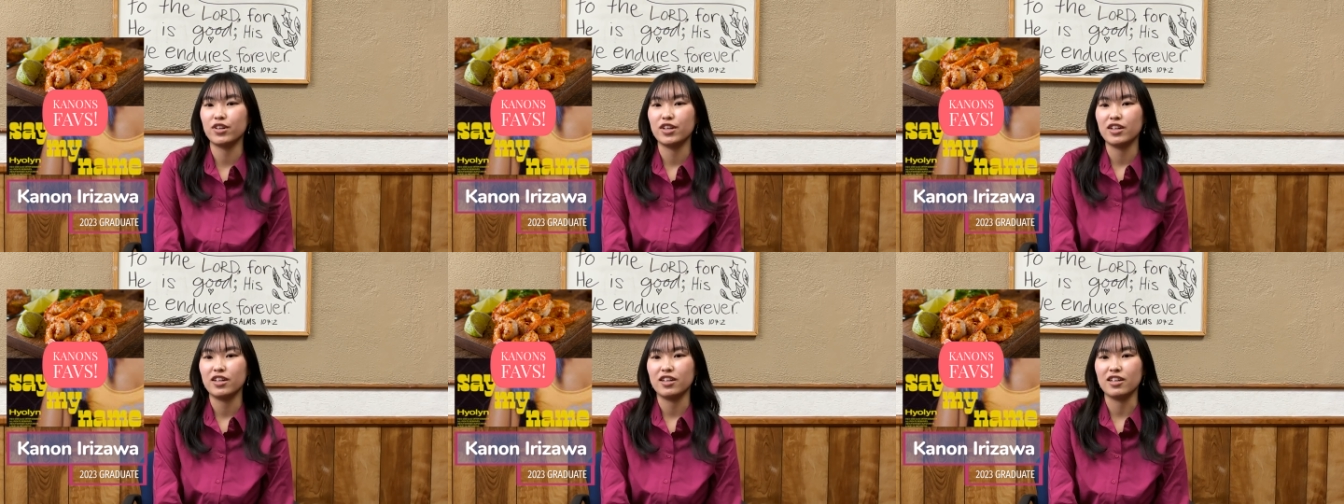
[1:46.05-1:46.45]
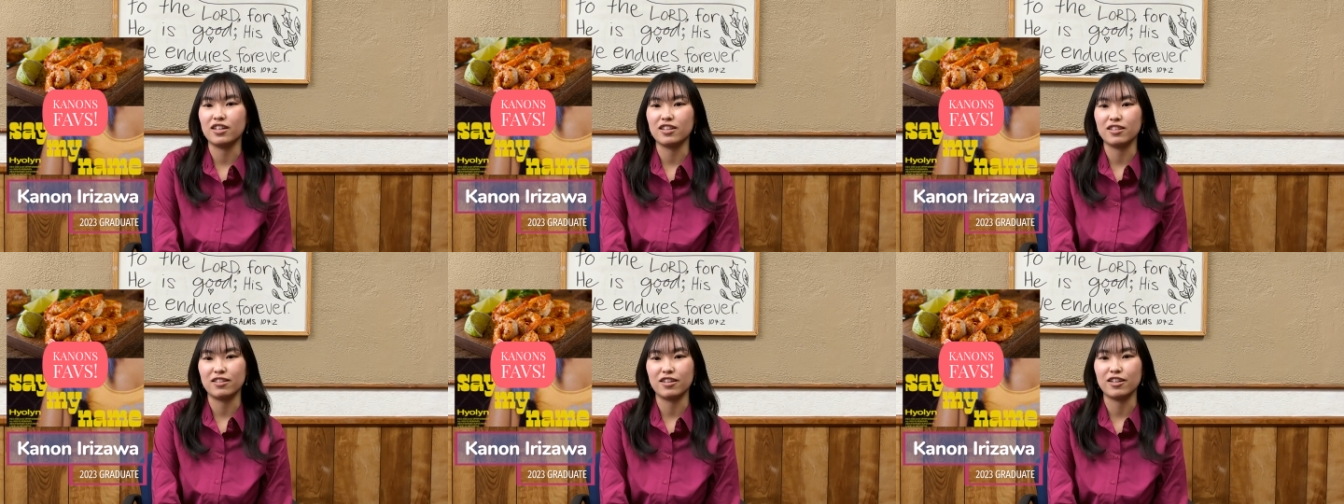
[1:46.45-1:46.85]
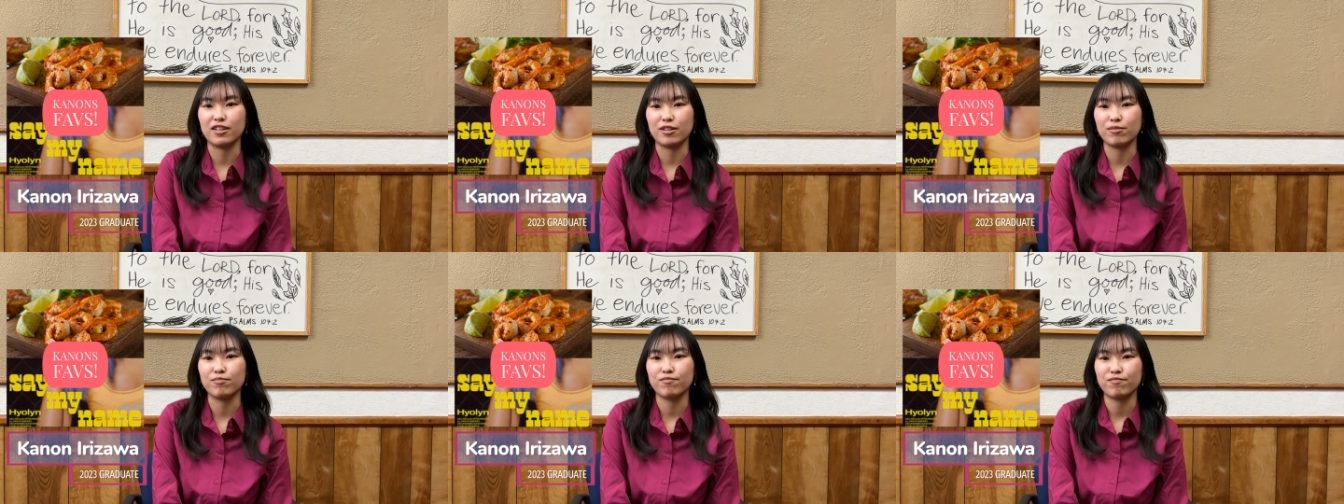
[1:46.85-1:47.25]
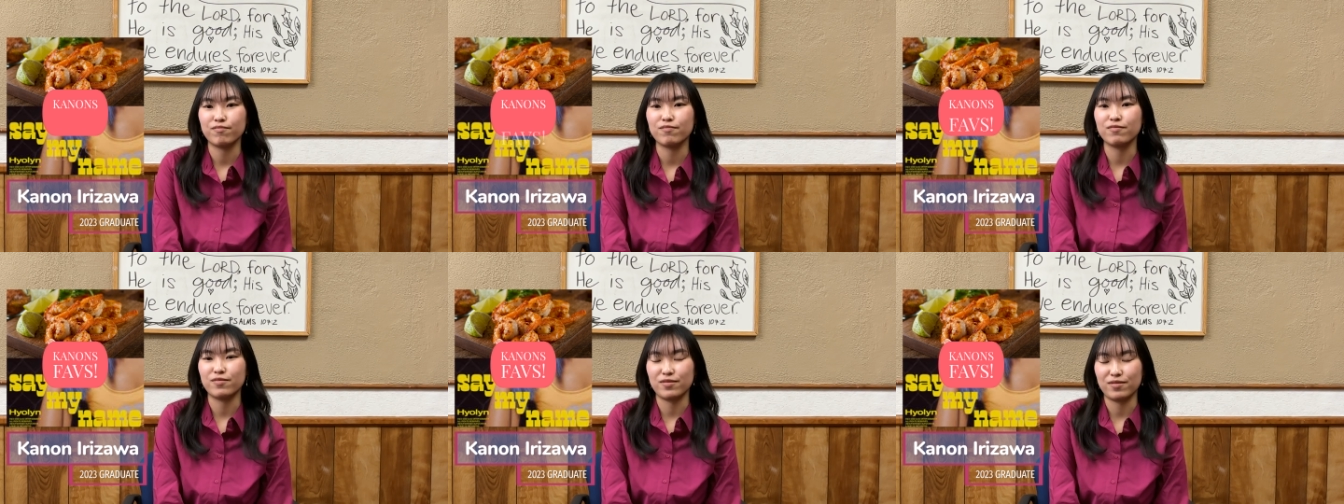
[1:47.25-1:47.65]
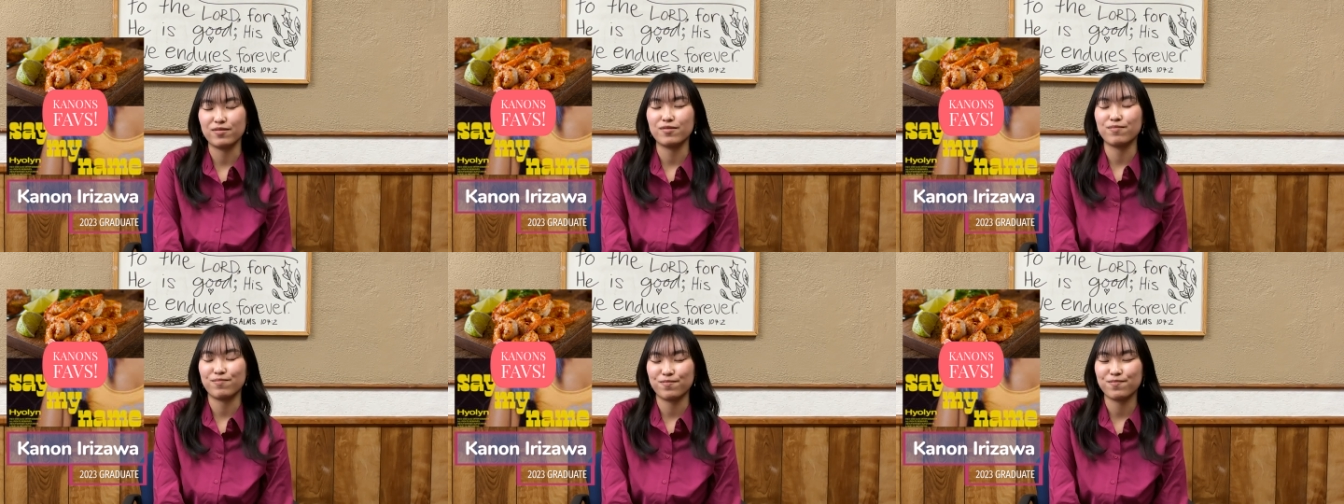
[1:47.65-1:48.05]
Ah. Uh, yeah.
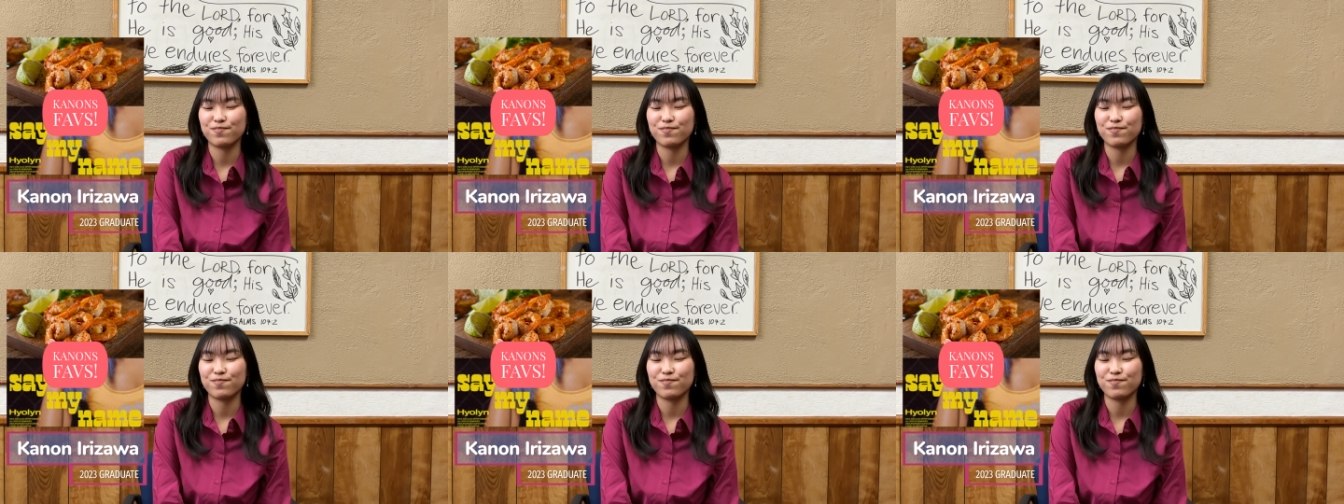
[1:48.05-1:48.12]
Outstanding.